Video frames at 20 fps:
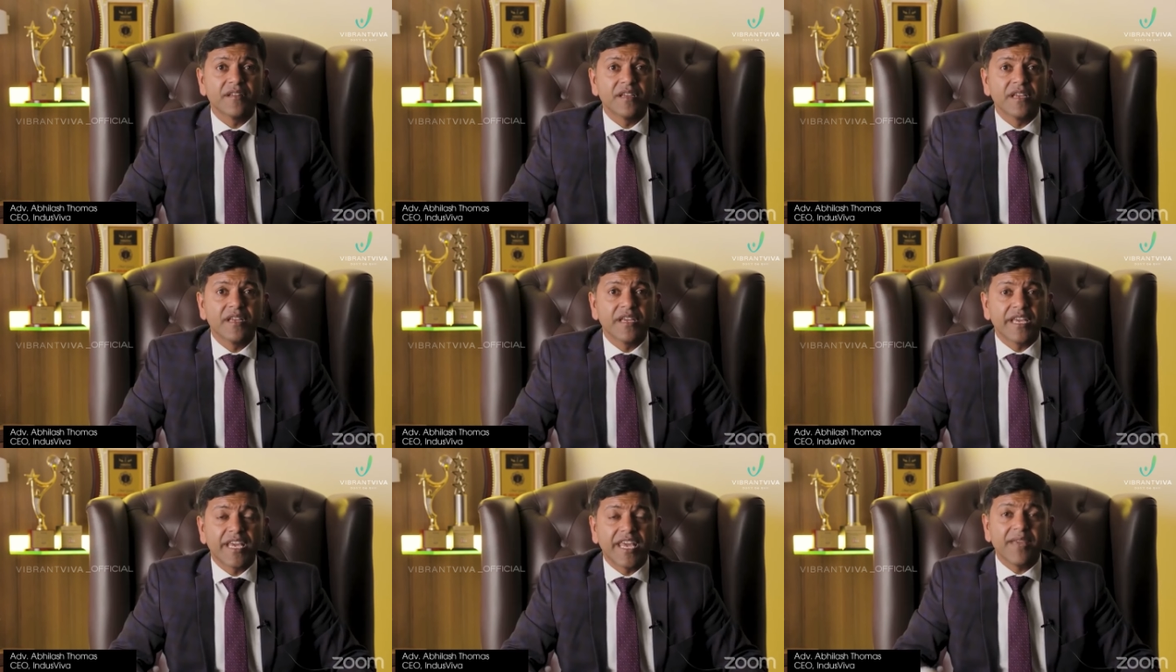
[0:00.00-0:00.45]

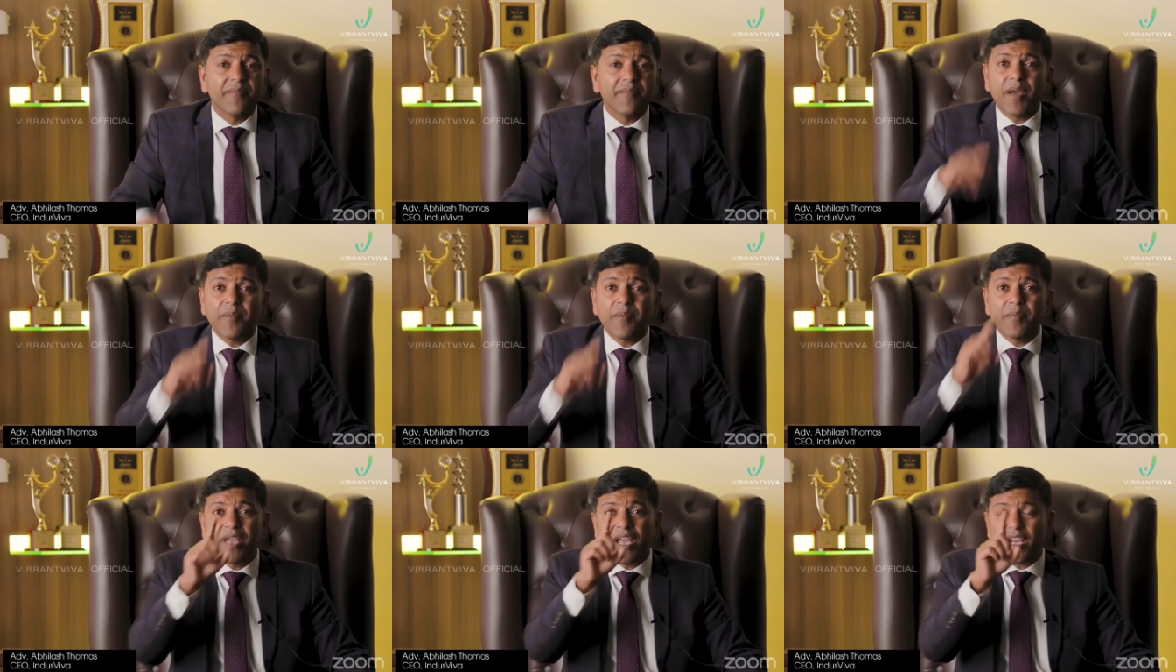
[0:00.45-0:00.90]
he
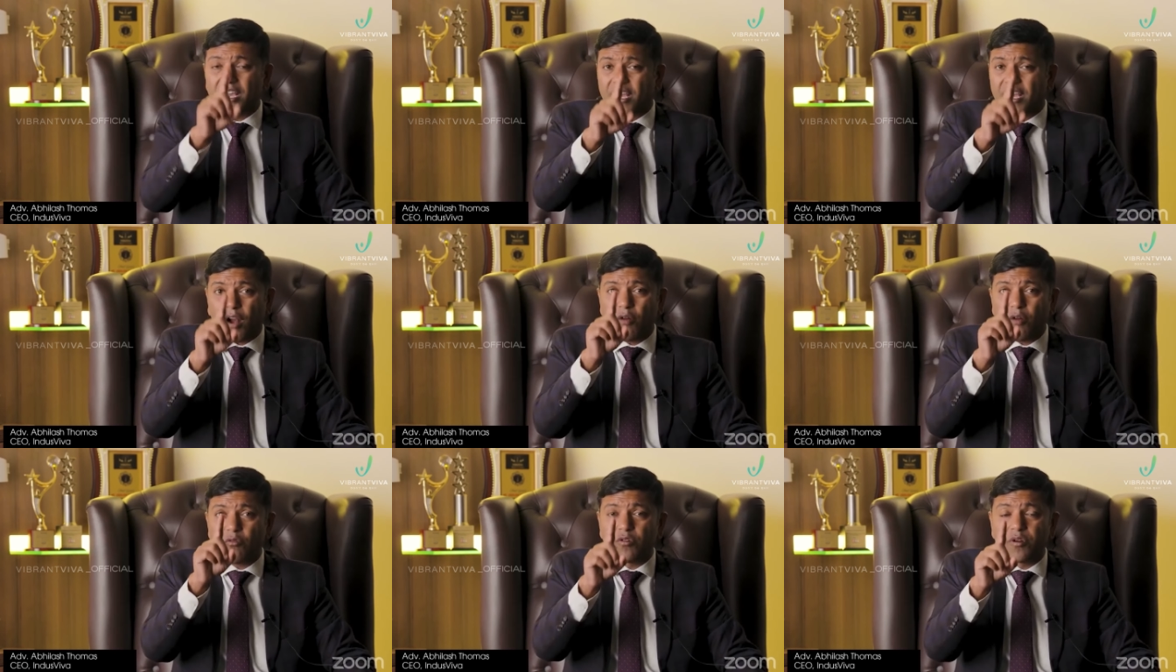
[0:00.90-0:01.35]
may be a
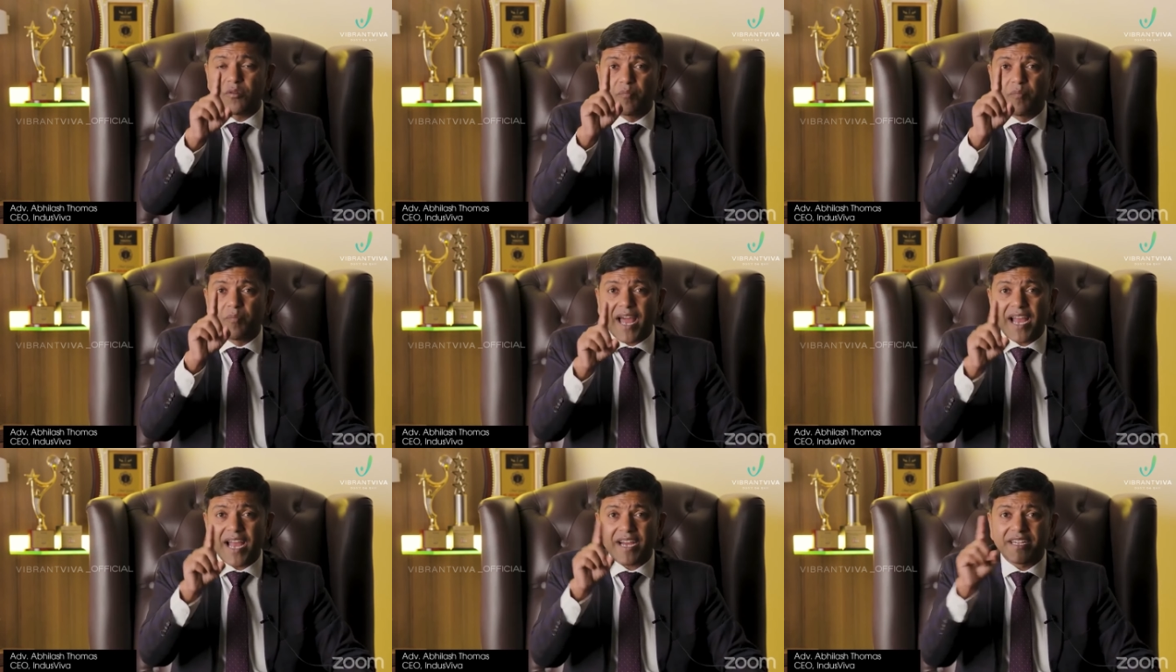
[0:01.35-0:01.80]

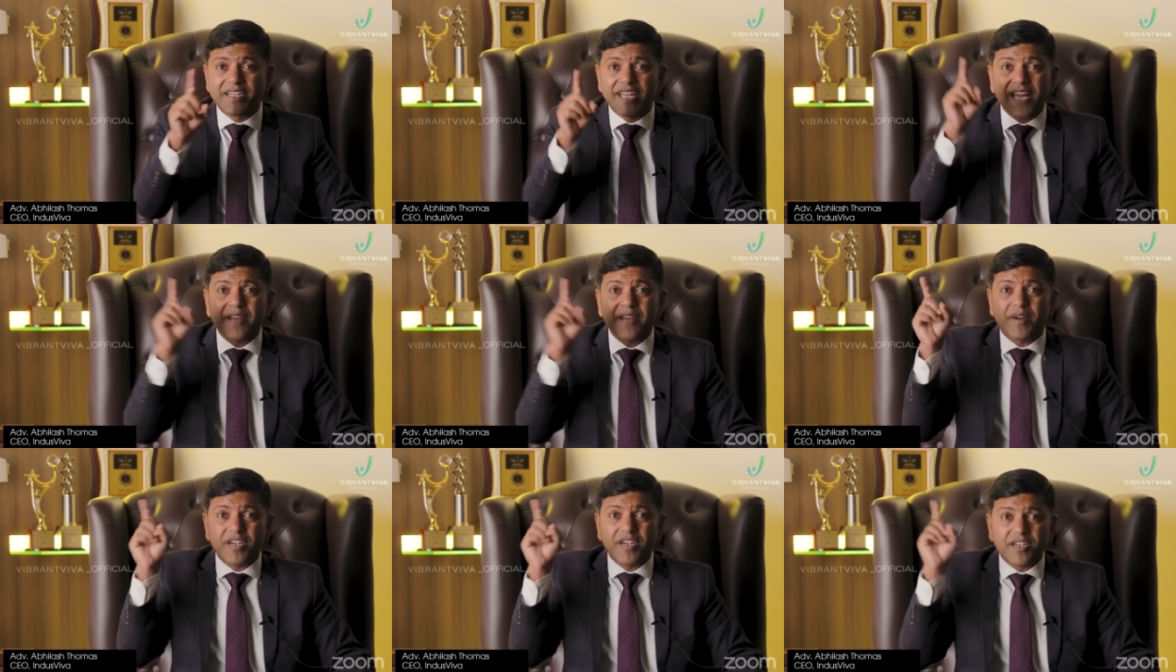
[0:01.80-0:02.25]
crown black
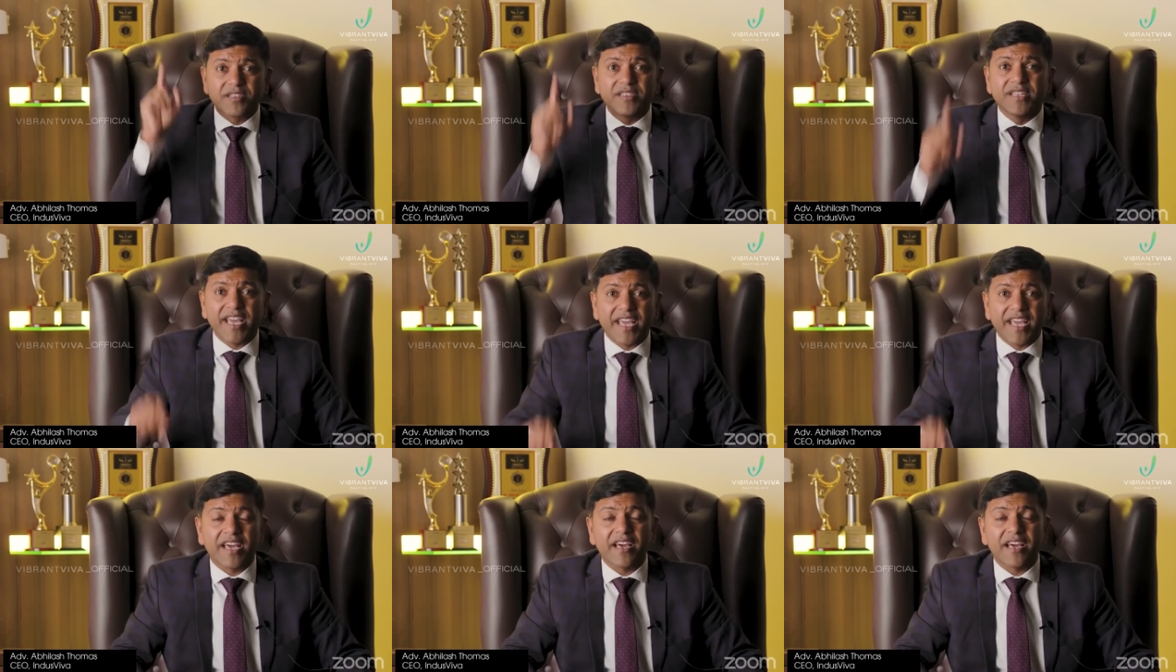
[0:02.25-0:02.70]
diamond
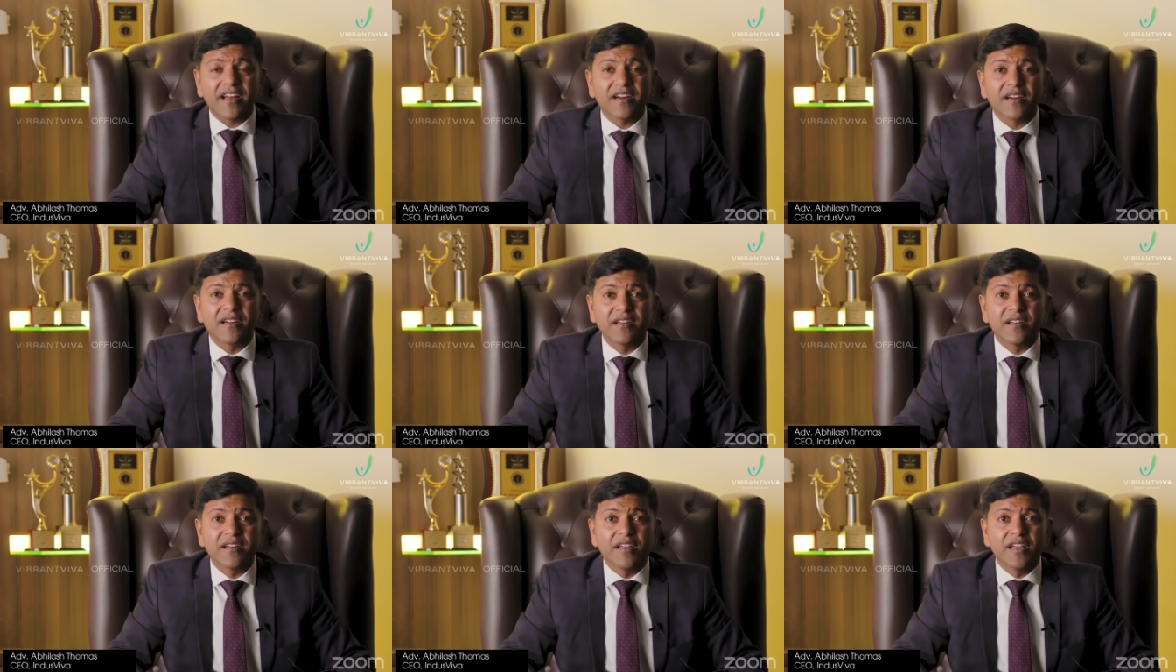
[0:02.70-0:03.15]

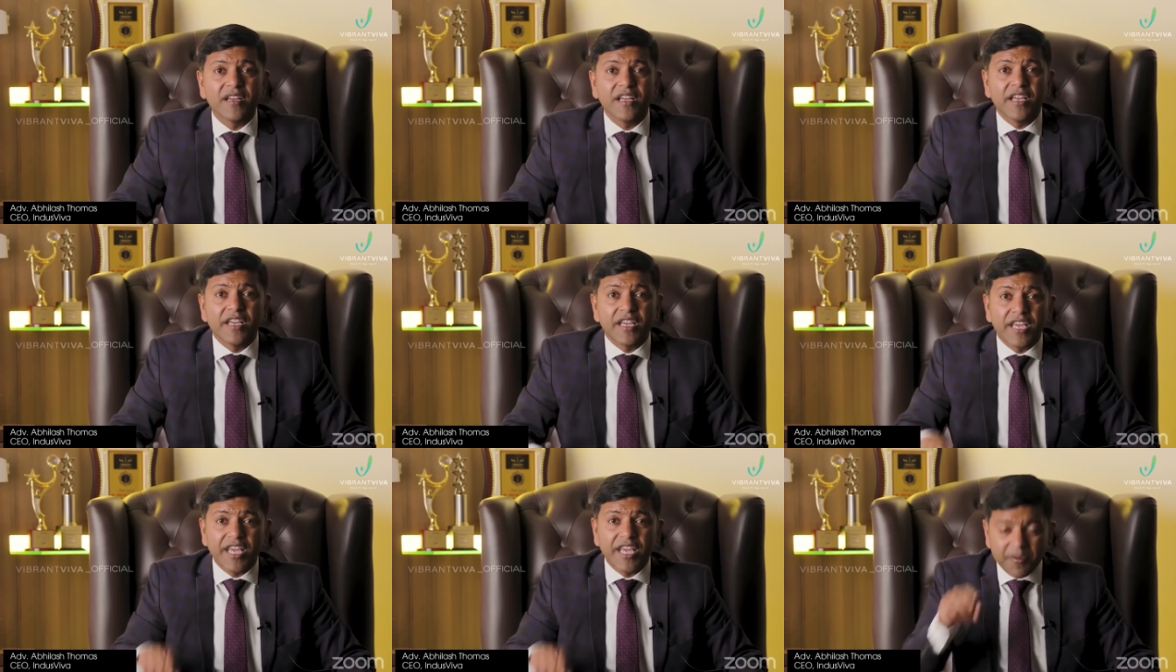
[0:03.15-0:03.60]
there.
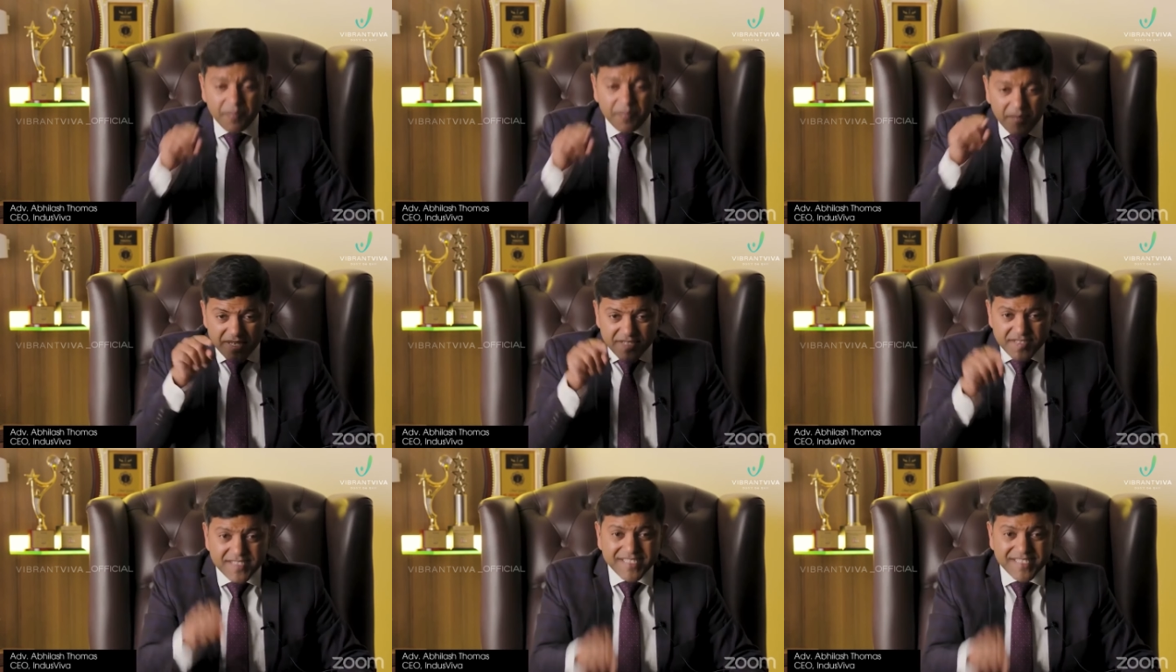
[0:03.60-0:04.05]
He
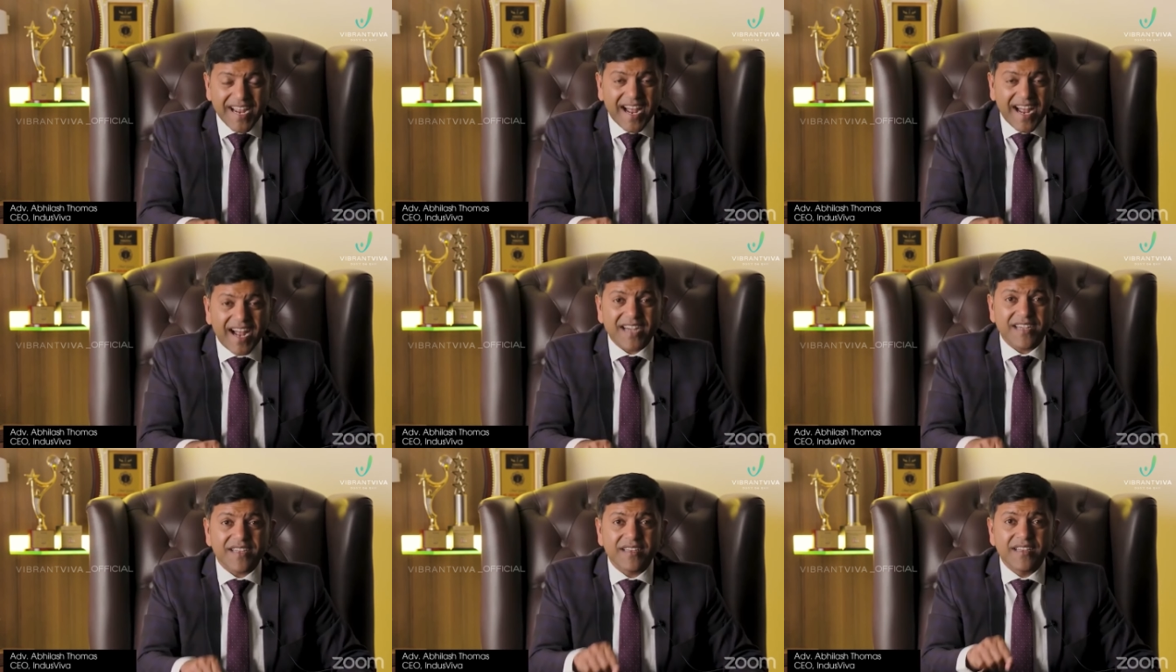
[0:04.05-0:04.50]
must
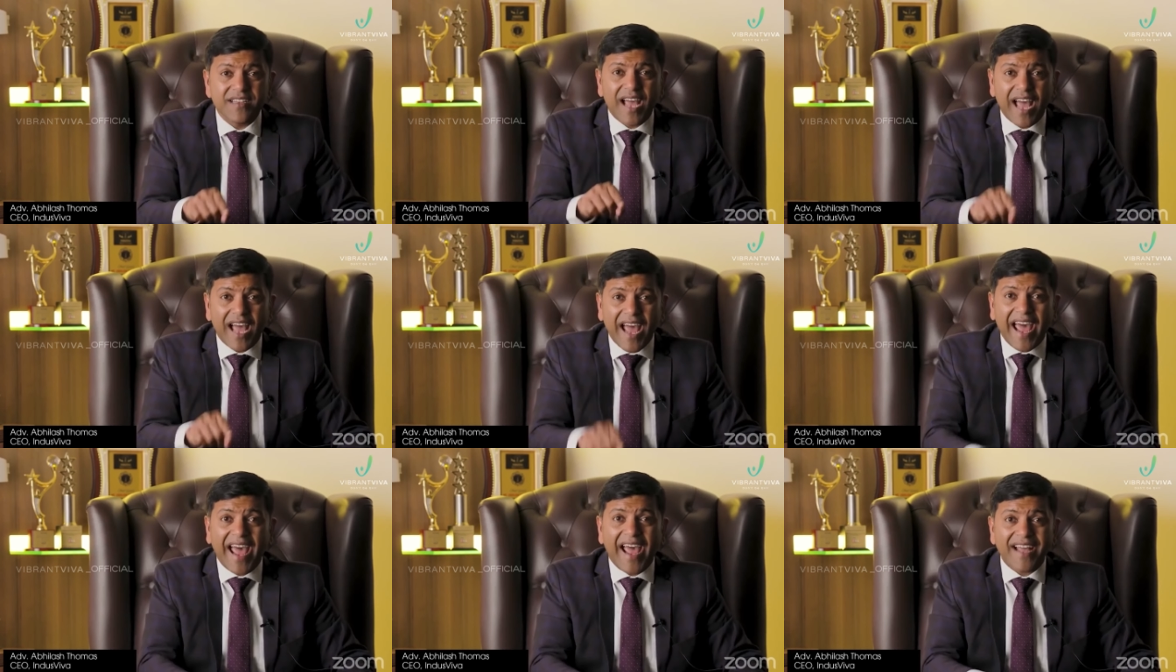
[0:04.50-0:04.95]
start
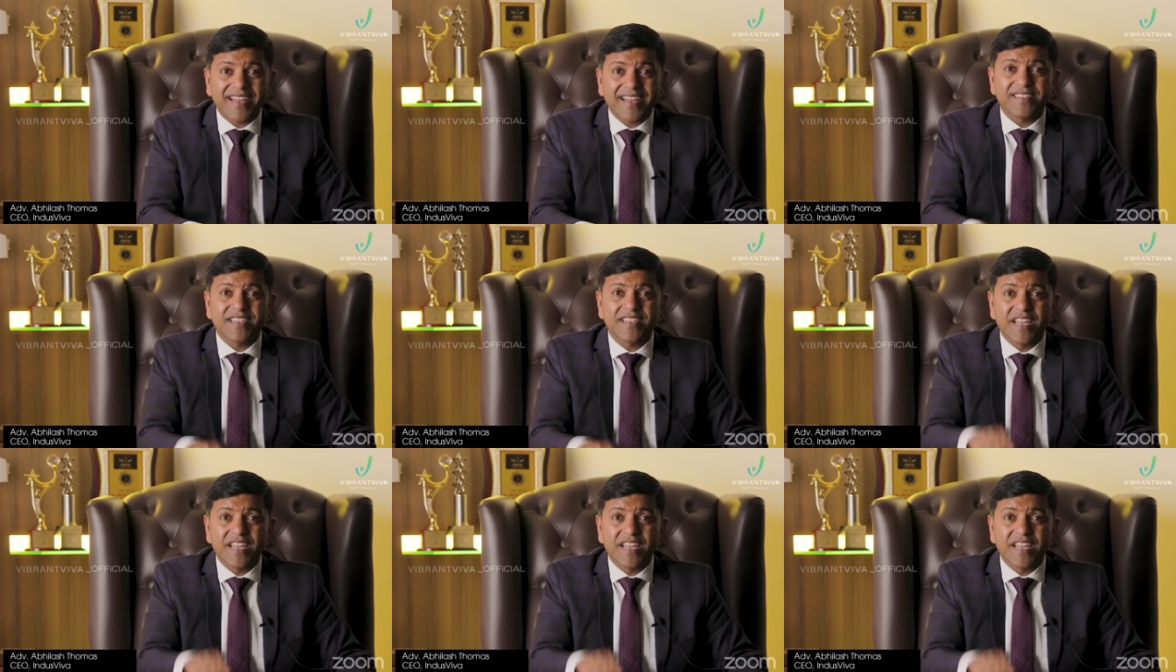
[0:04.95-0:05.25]
as